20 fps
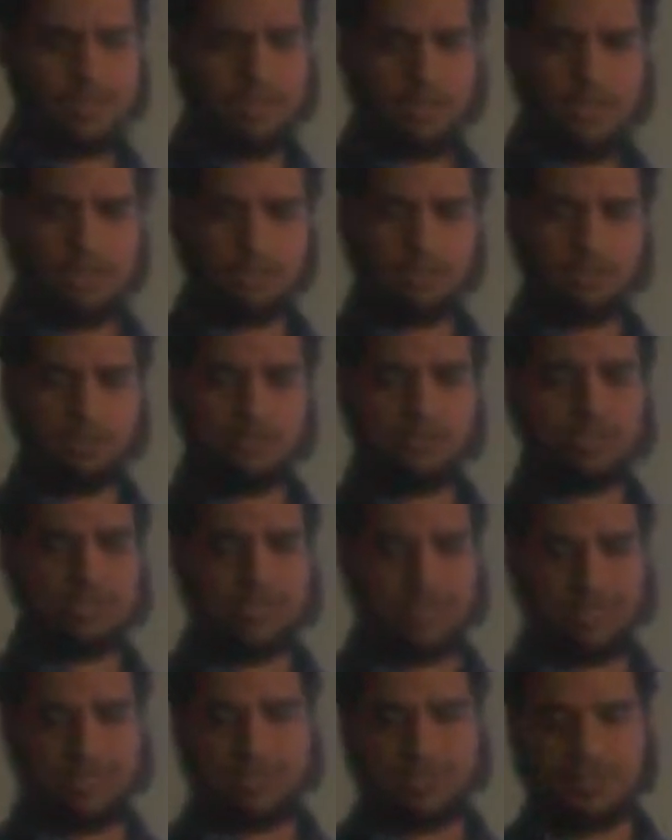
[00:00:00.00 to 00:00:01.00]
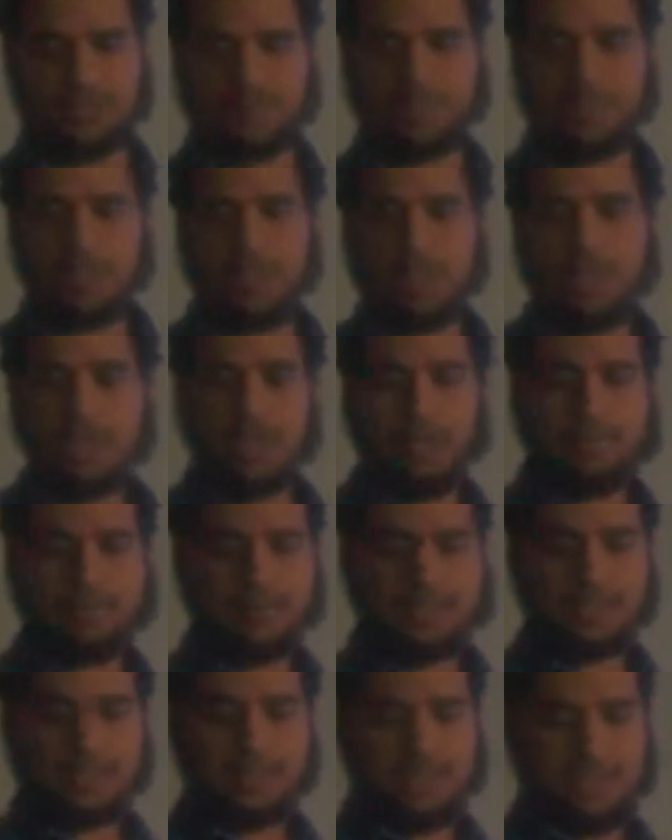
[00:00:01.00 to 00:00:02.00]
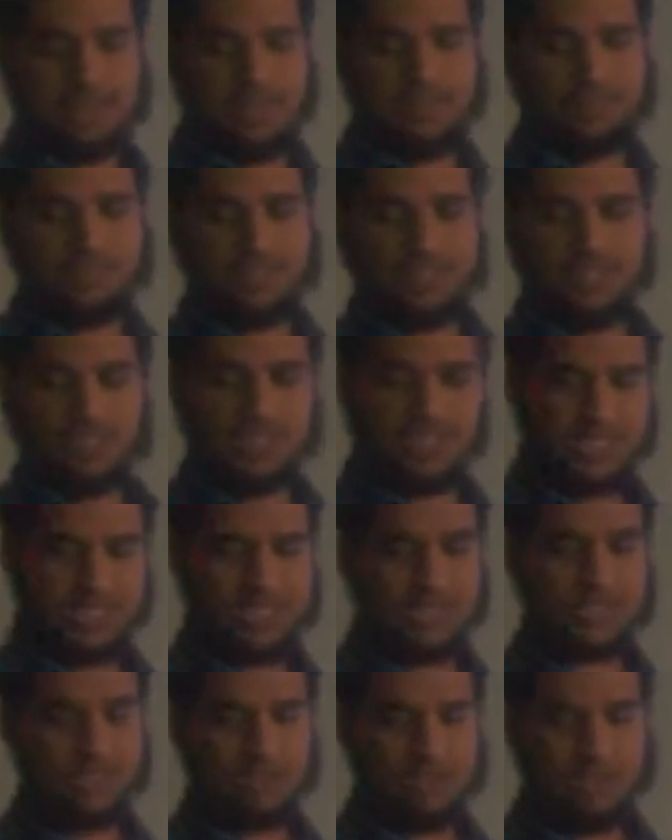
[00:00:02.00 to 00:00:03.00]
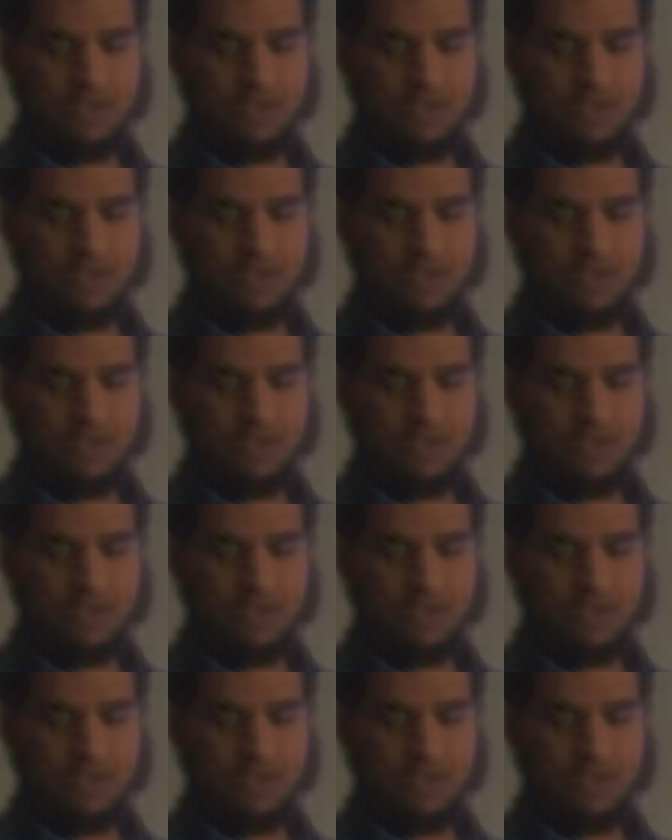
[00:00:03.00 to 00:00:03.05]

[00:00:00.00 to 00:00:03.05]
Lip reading: hardwood trees. But the finish is